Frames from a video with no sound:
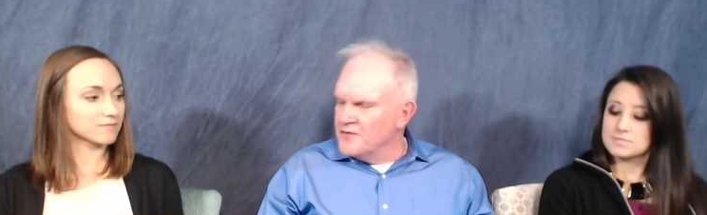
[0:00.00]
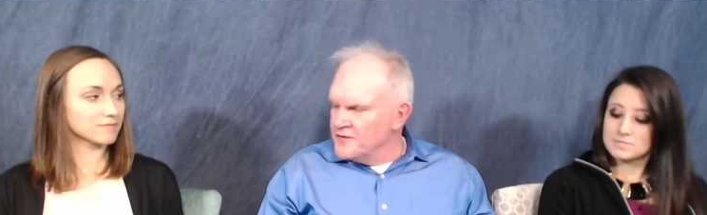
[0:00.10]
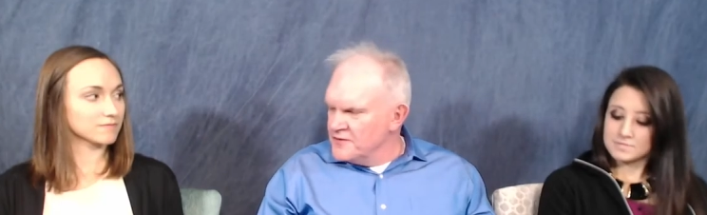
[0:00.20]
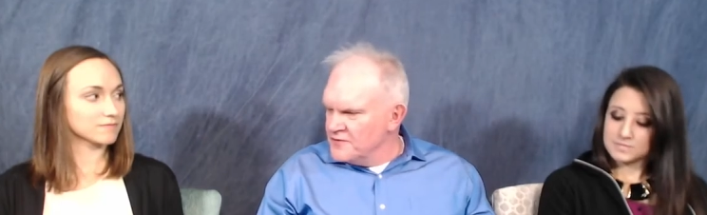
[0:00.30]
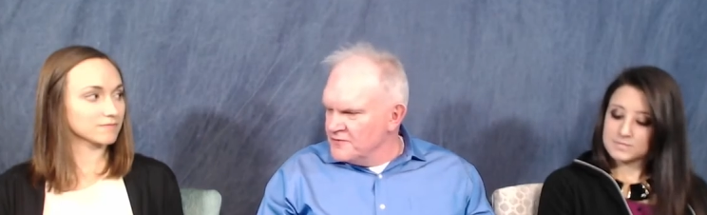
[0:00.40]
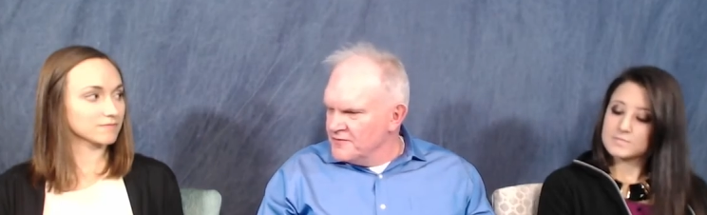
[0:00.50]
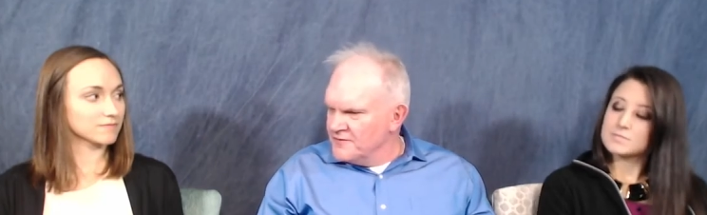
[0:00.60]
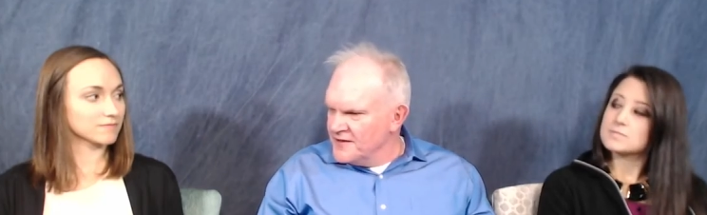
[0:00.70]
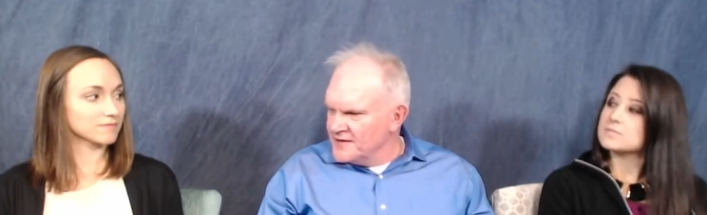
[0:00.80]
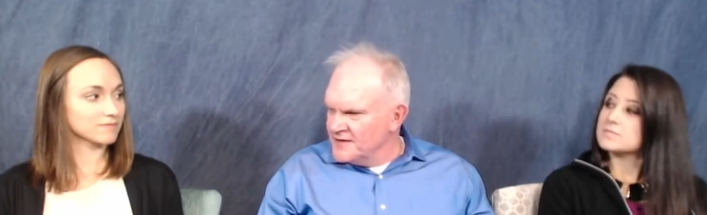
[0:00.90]
Speaker 1: think you could
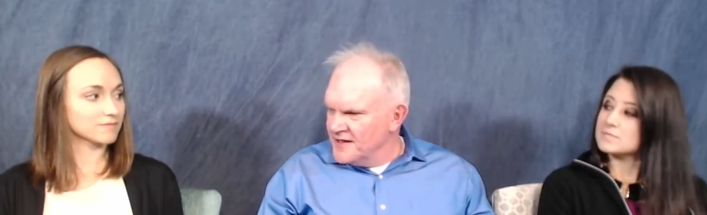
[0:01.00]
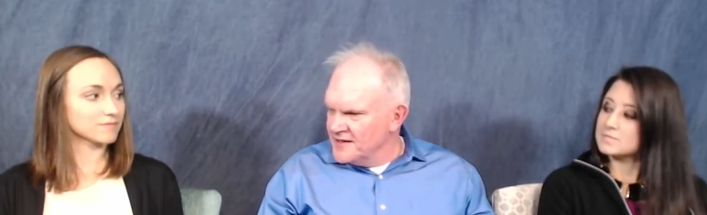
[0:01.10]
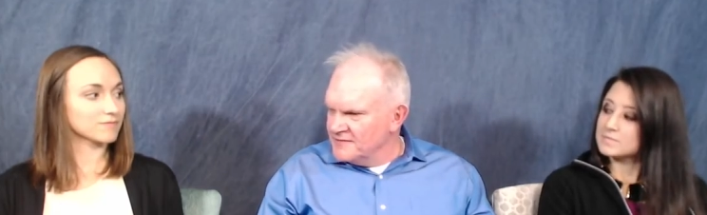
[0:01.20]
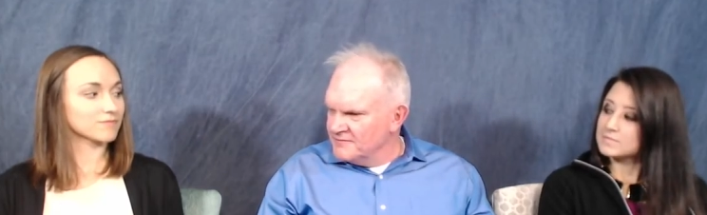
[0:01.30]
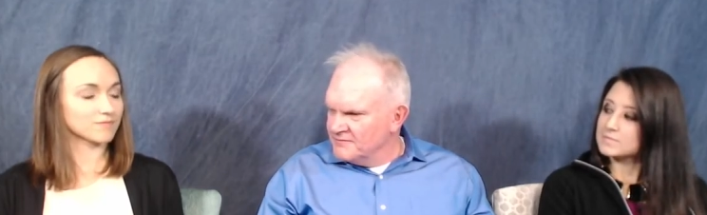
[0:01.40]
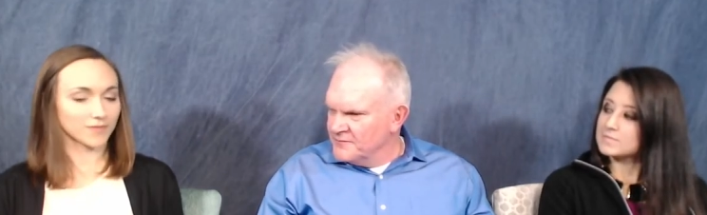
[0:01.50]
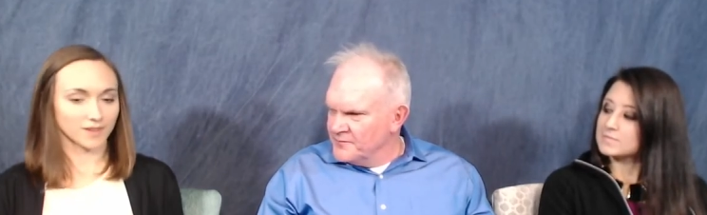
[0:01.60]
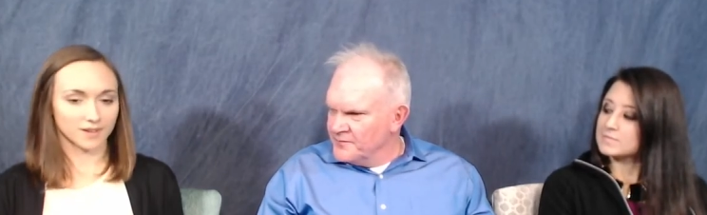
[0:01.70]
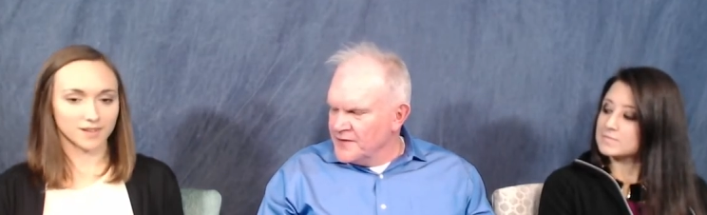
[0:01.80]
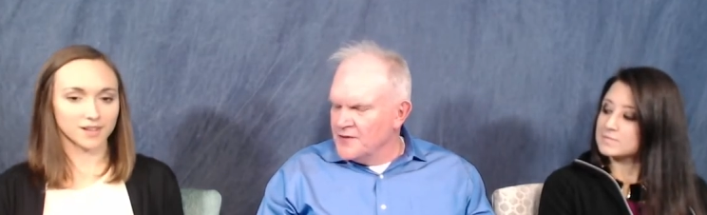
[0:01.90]
reflect the light?
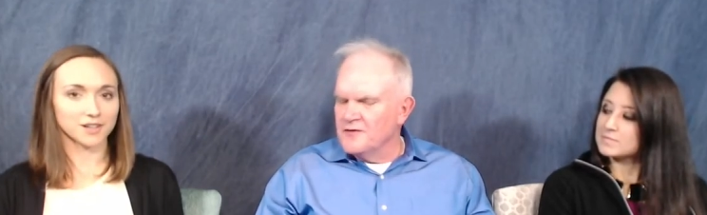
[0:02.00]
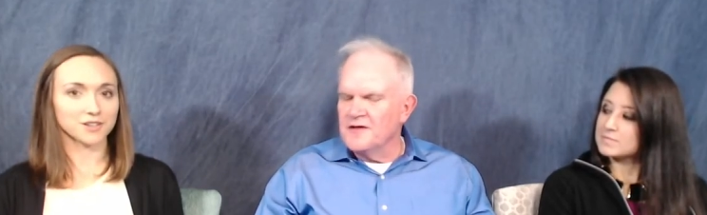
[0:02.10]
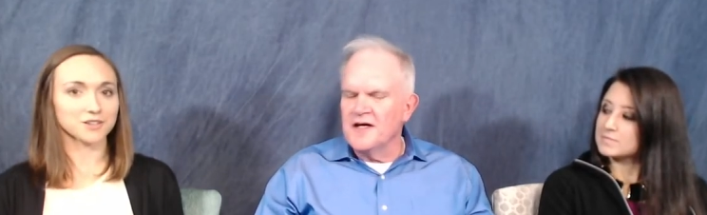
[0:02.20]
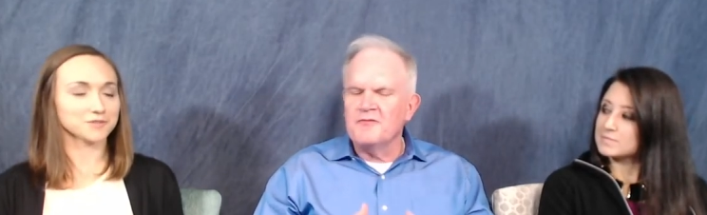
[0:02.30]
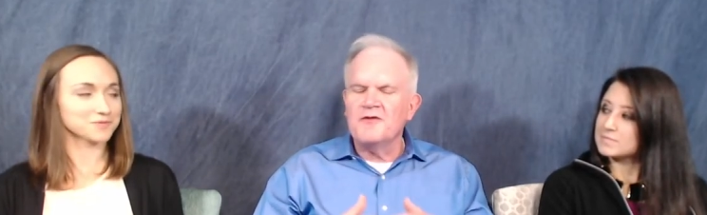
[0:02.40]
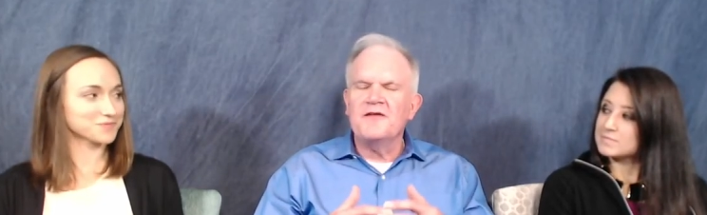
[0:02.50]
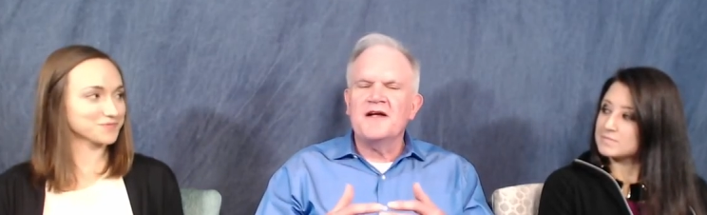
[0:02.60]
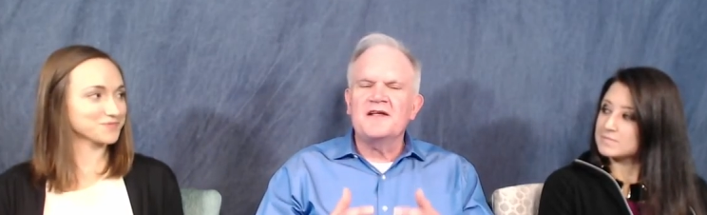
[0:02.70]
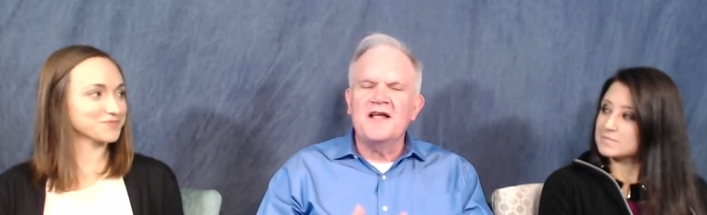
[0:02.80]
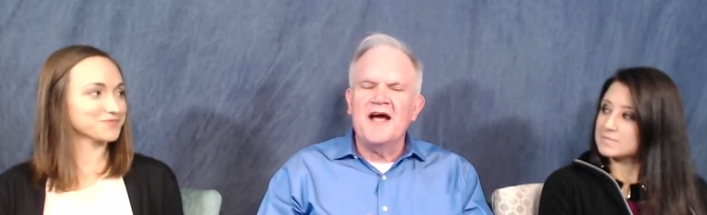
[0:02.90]
Okay,
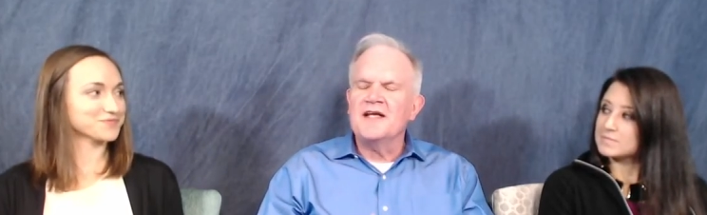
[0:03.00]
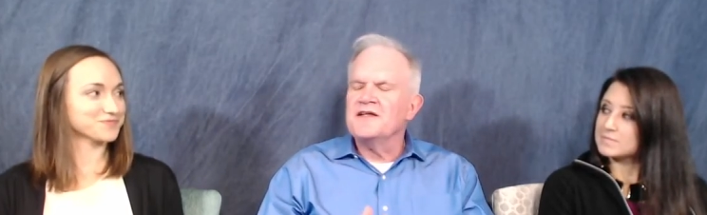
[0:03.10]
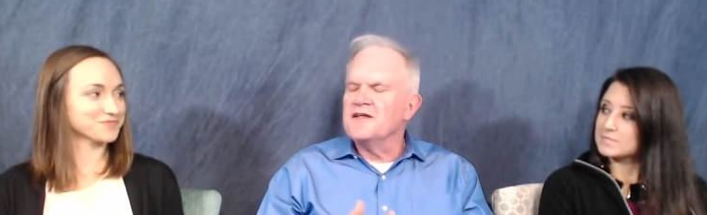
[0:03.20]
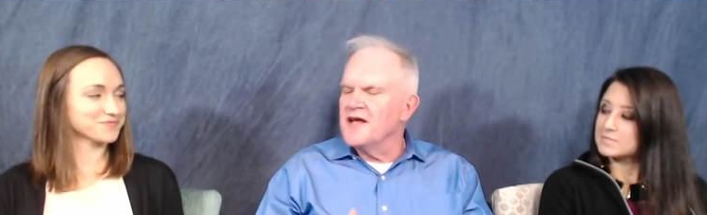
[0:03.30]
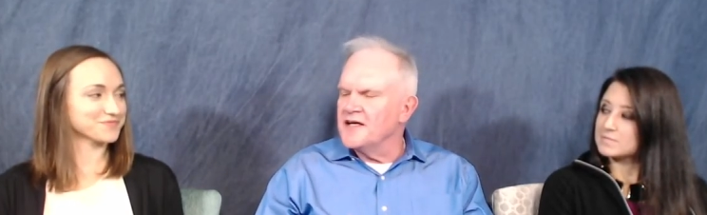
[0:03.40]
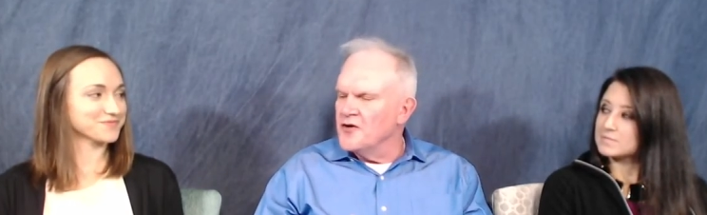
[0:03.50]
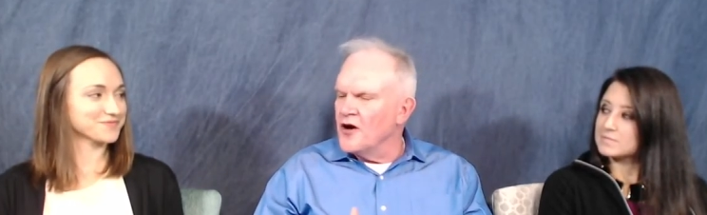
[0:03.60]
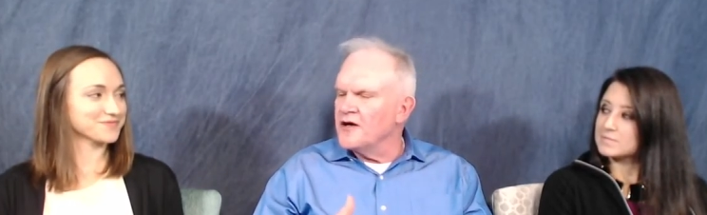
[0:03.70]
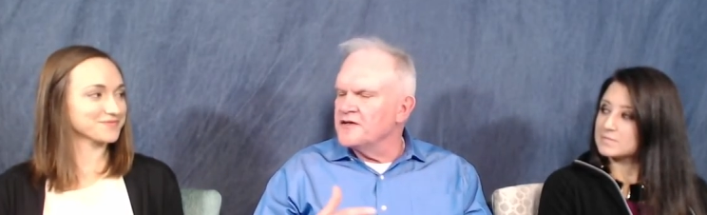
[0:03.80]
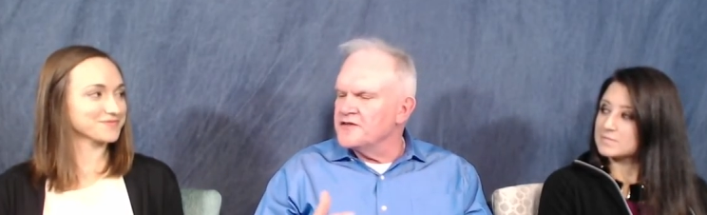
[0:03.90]
reflect the light into that
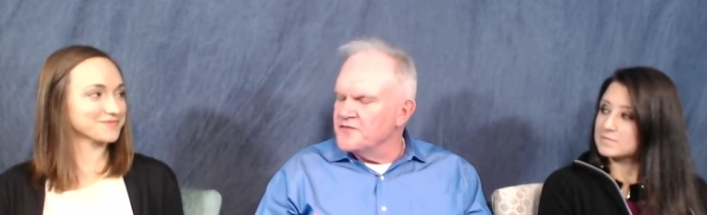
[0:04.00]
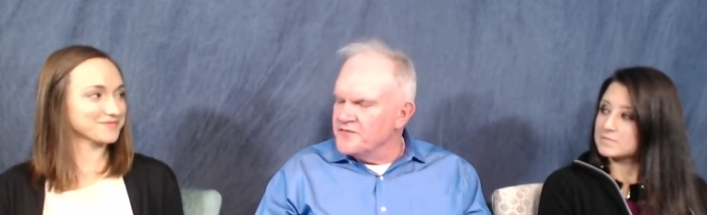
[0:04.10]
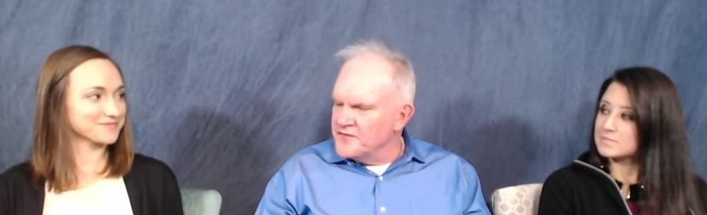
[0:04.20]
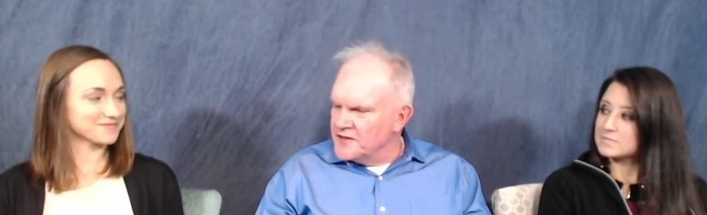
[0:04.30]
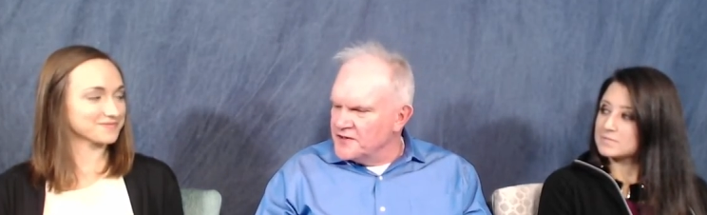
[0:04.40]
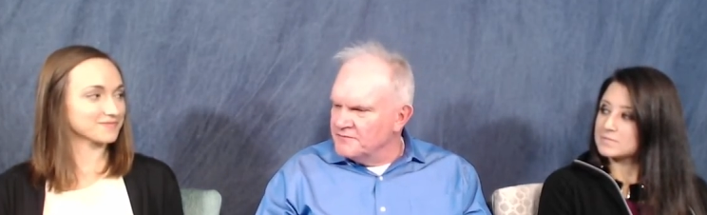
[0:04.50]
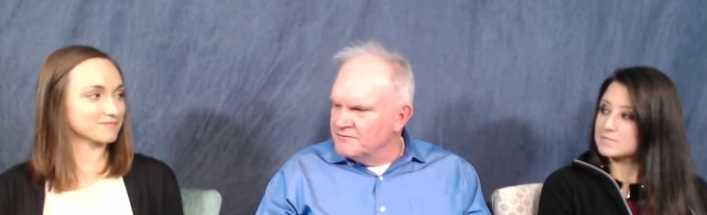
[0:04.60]
darkness of fear.